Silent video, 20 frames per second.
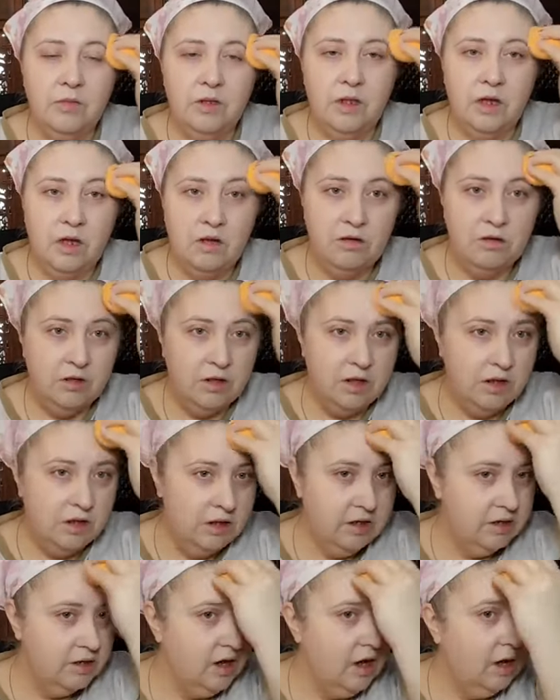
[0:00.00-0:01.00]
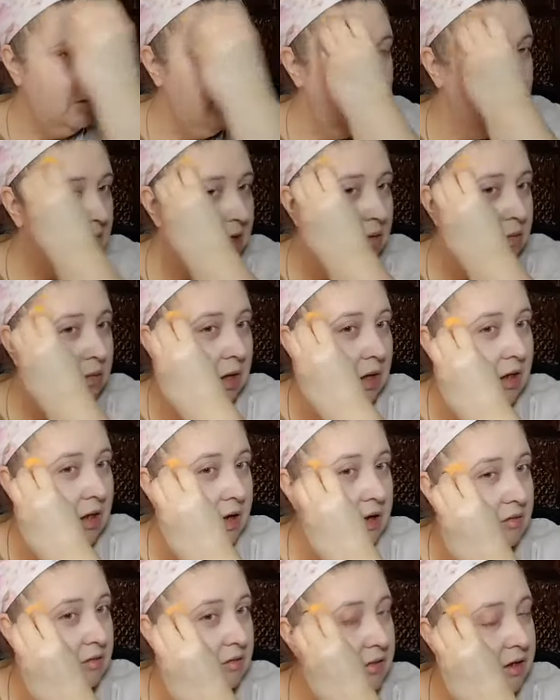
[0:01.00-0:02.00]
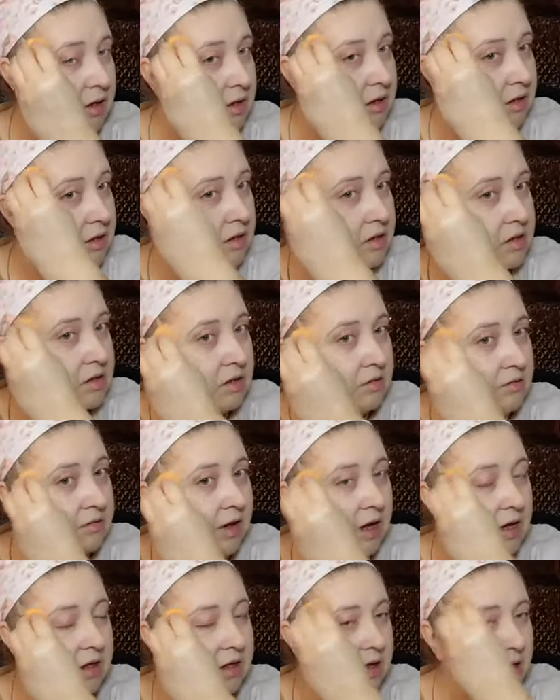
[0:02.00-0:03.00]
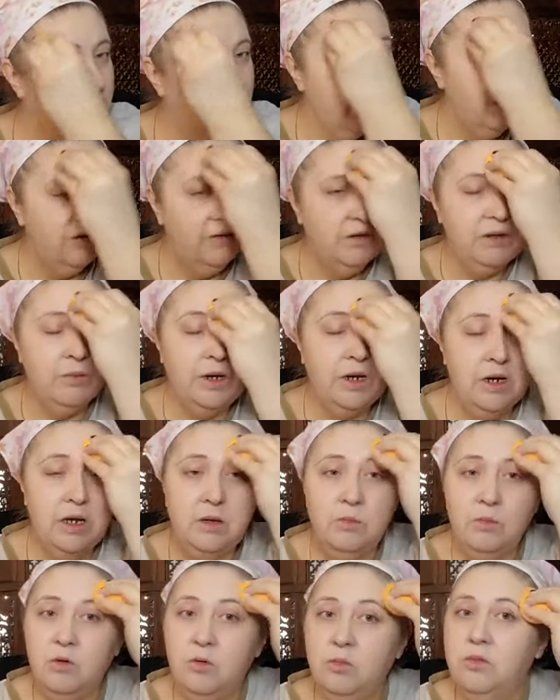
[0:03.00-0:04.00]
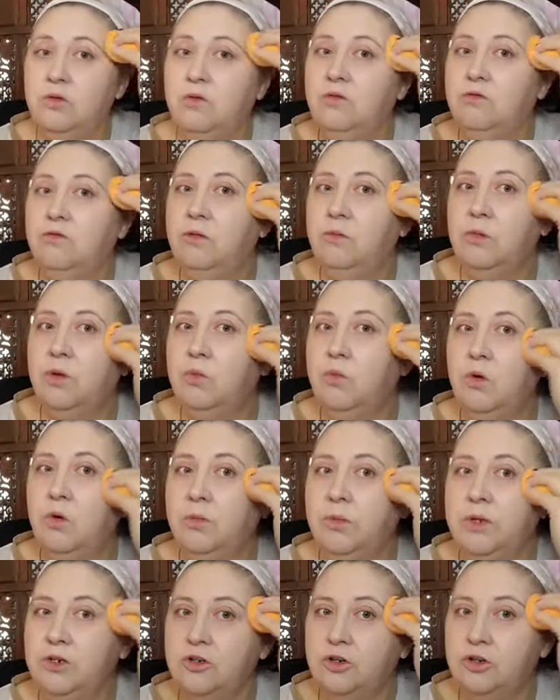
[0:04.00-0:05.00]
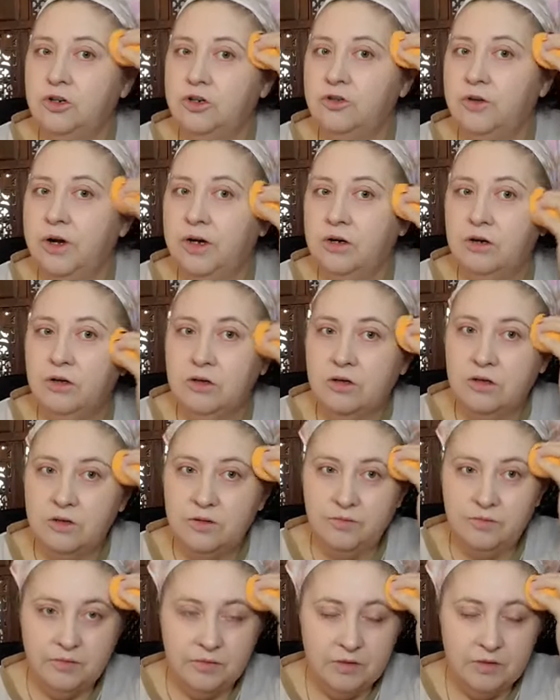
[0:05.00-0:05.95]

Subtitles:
The other thing that's happening in my life is the fact that I'm having my name removed from the Mormon church records.